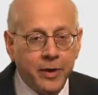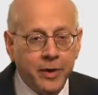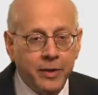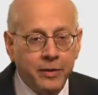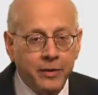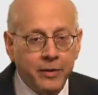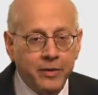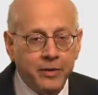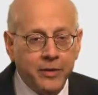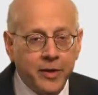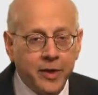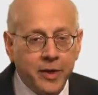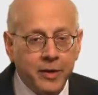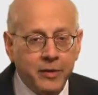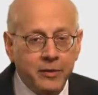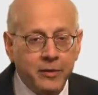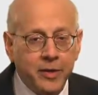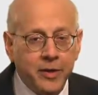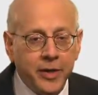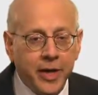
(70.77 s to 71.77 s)
In this
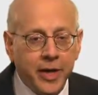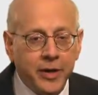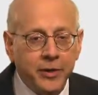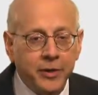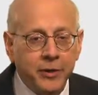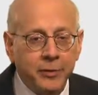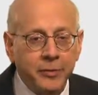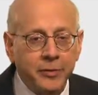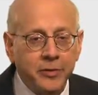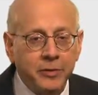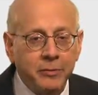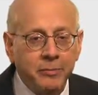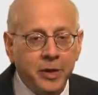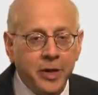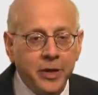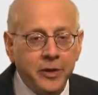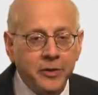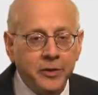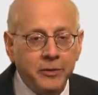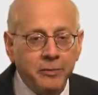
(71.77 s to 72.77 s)
case, the adenoma
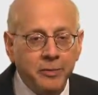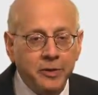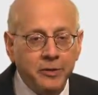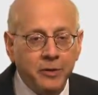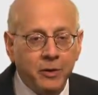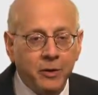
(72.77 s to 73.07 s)
sebaceum is